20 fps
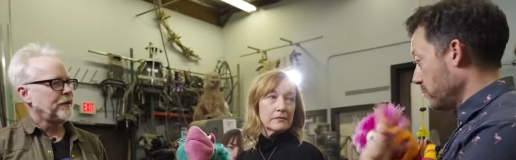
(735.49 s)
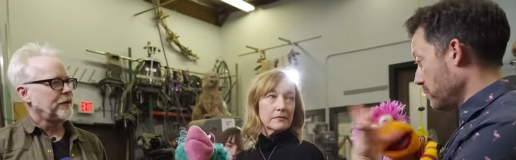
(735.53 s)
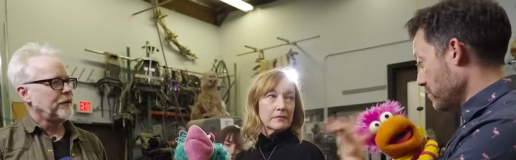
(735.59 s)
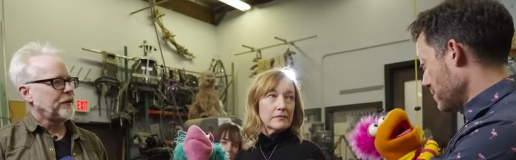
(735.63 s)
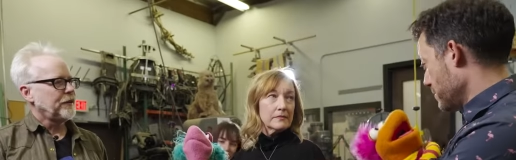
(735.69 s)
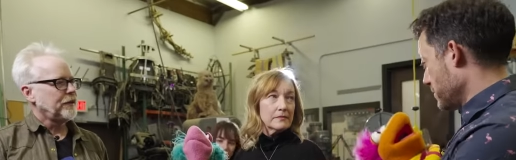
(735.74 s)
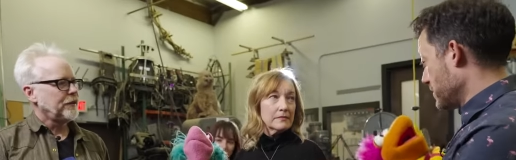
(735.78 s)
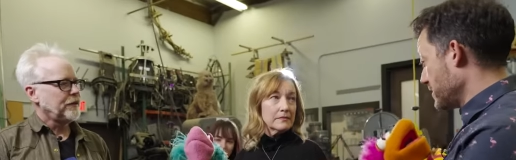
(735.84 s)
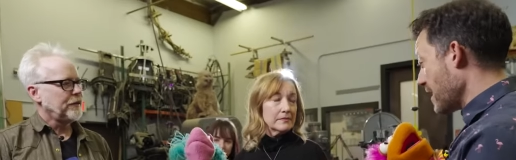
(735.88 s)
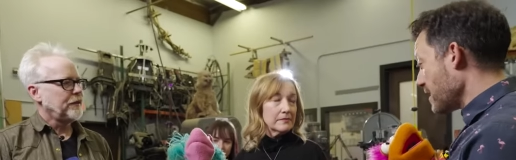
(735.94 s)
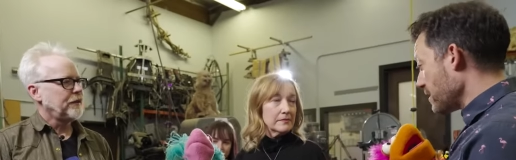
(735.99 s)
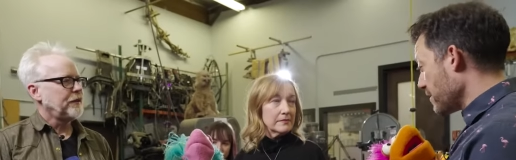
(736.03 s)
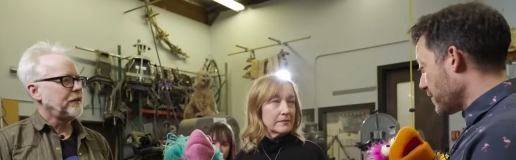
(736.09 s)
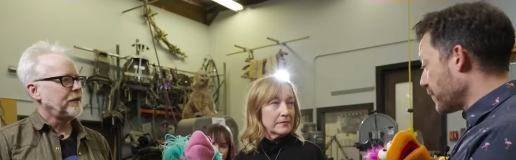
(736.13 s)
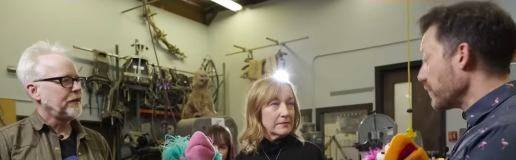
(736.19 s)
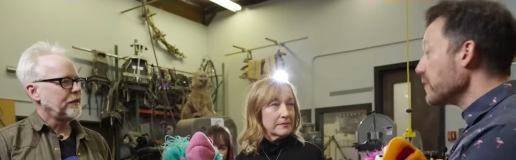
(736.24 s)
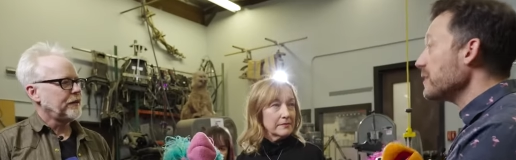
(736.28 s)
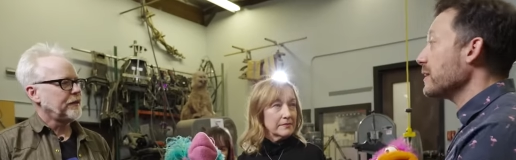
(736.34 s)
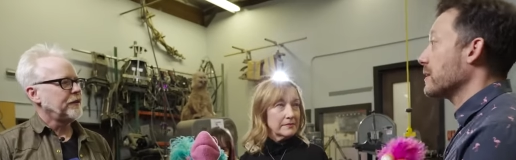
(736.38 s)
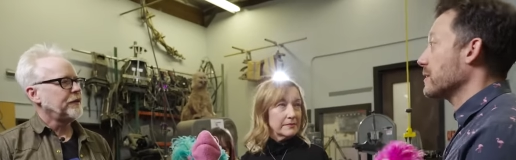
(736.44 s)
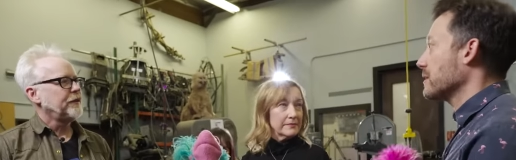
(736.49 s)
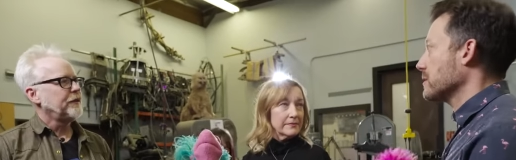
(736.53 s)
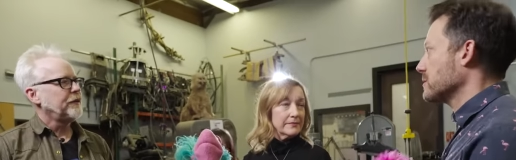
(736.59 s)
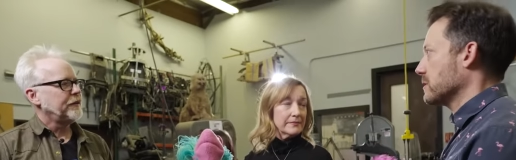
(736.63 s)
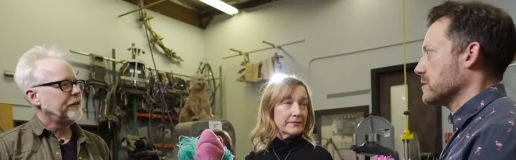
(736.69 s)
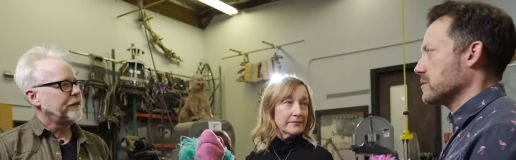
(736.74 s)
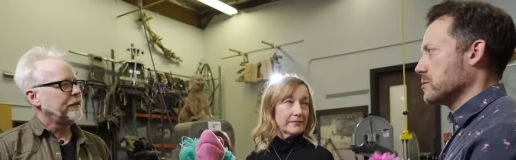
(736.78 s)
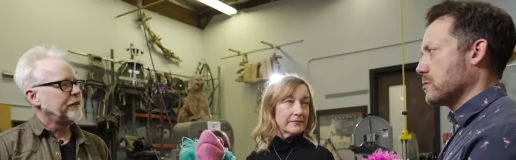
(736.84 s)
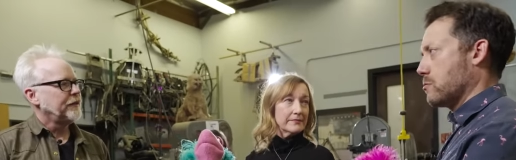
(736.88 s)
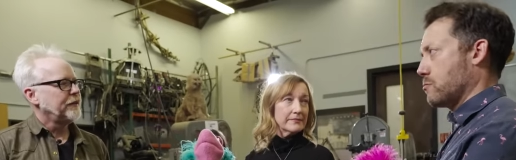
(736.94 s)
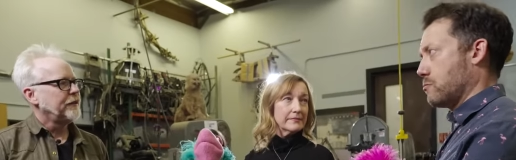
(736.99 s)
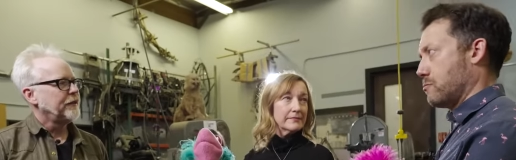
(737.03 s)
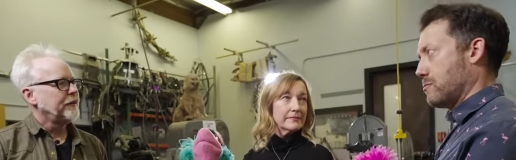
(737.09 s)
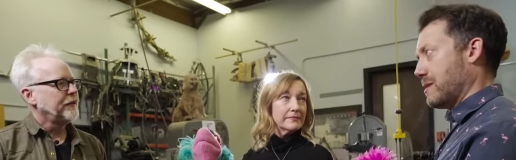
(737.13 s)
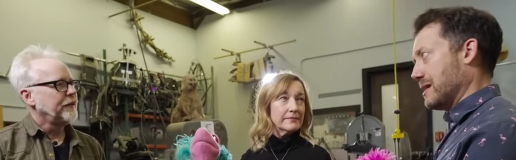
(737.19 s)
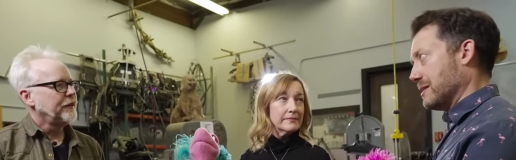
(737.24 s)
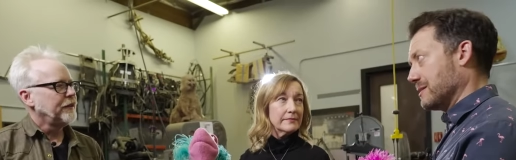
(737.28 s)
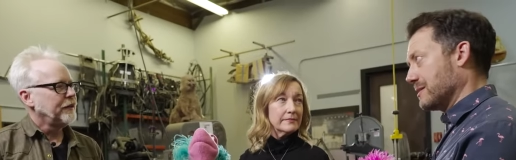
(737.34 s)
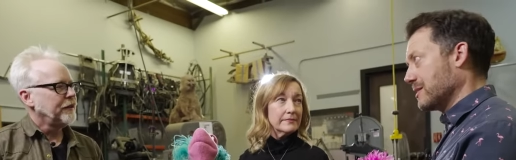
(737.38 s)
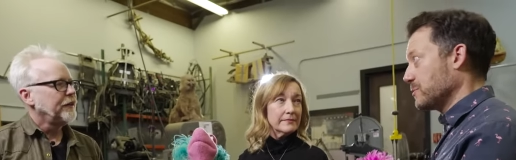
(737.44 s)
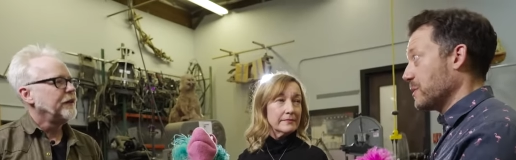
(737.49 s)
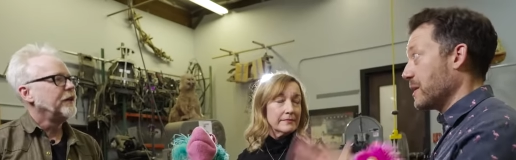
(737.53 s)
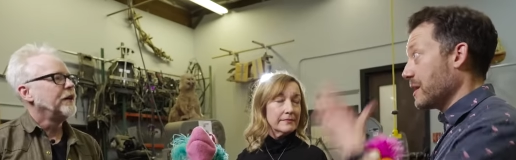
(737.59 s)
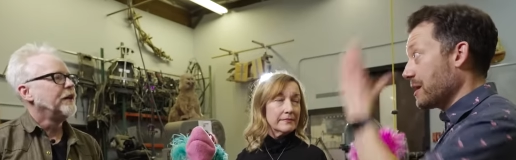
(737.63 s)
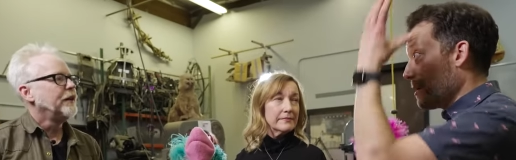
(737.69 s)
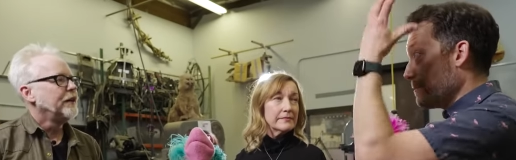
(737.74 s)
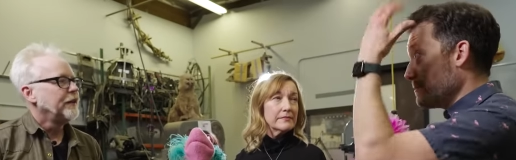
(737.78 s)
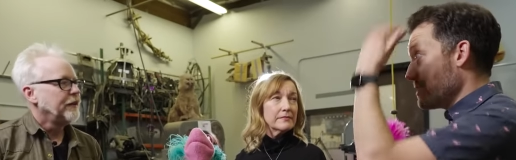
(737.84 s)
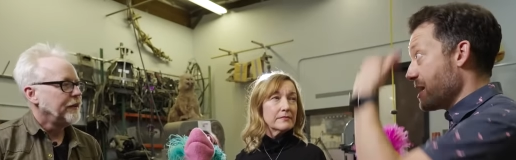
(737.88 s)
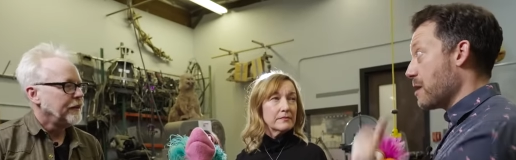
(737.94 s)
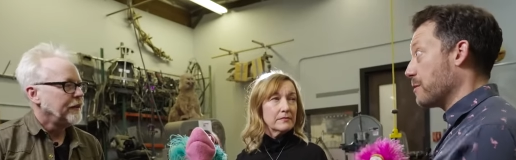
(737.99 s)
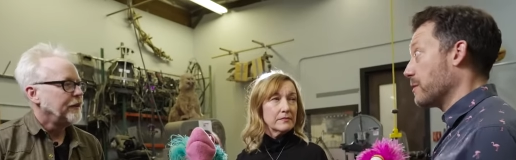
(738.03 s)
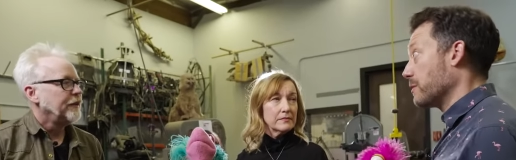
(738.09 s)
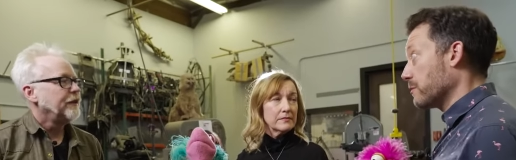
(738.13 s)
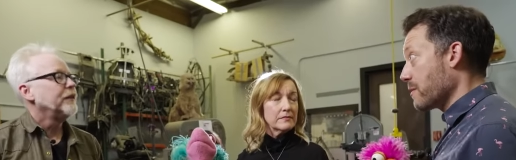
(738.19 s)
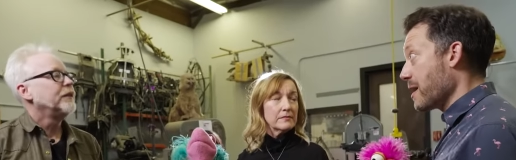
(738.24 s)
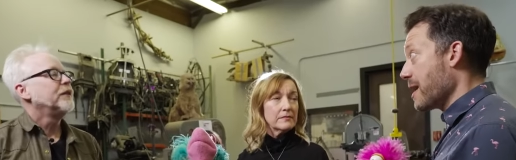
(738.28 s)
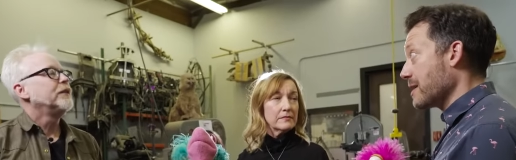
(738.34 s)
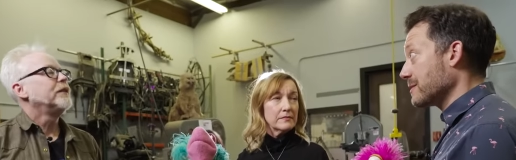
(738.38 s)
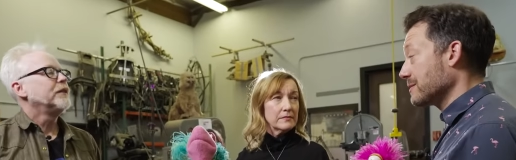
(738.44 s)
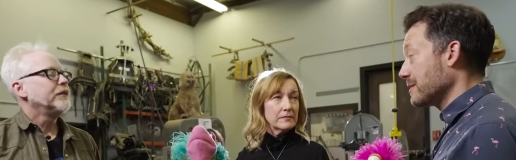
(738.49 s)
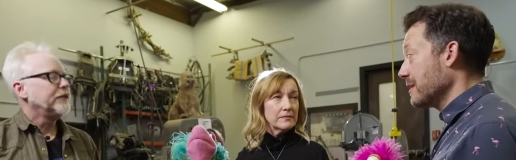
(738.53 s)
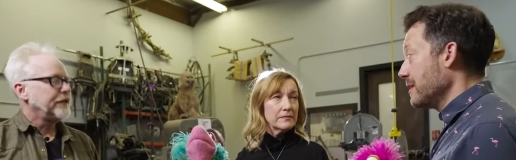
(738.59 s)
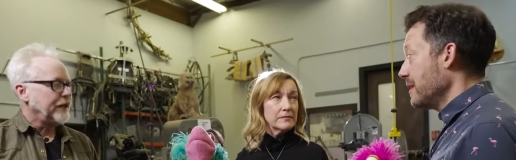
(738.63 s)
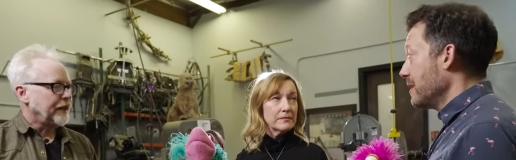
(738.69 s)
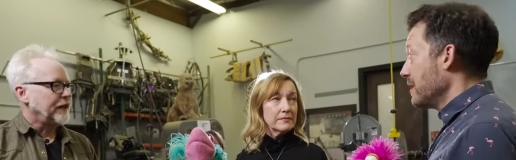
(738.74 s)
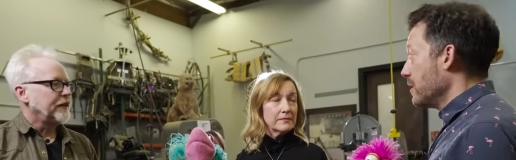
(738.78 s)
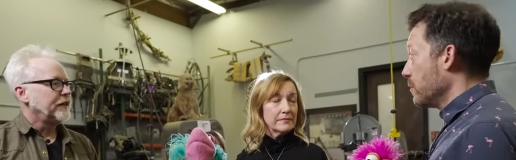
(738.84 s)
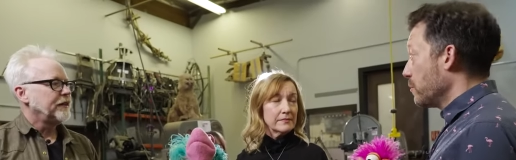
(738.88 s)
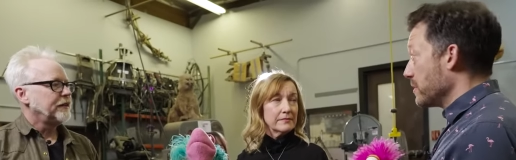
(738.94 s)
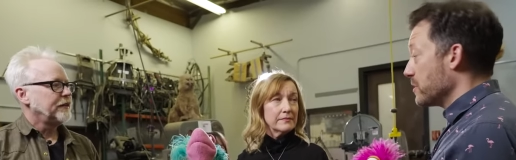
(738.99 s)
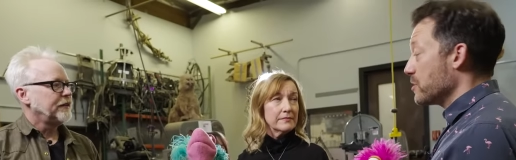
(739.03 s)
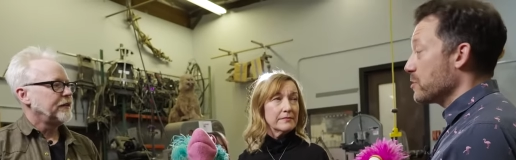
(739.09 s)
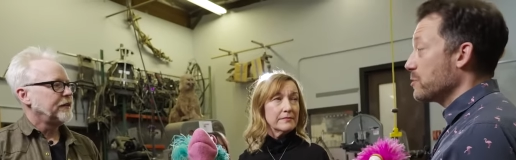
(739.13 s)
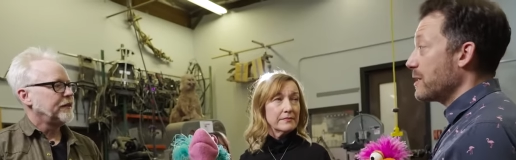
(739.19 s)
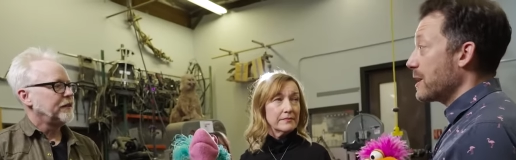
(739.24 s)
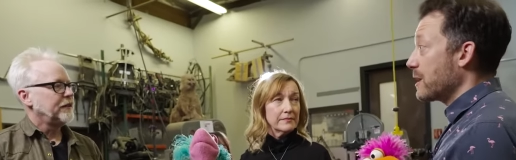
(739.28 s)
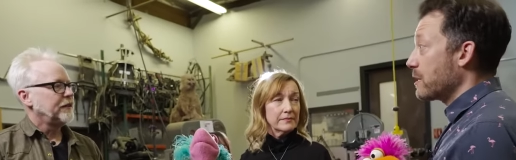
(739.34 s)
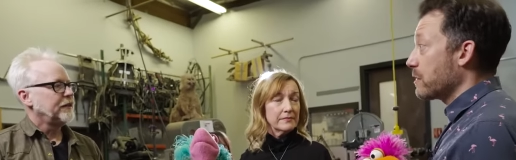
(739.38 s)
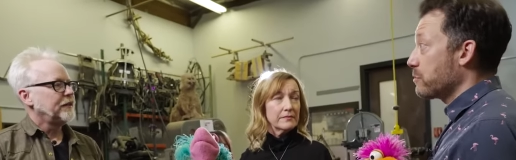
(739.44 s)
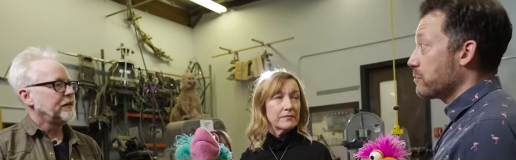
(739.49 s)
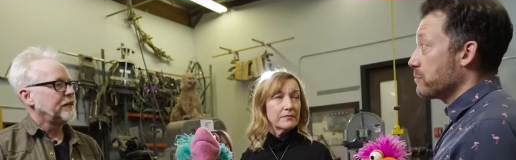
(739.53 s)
Speaker 1: when we're standing free like this, it's great because we can come down and rest. Yeah. When you're like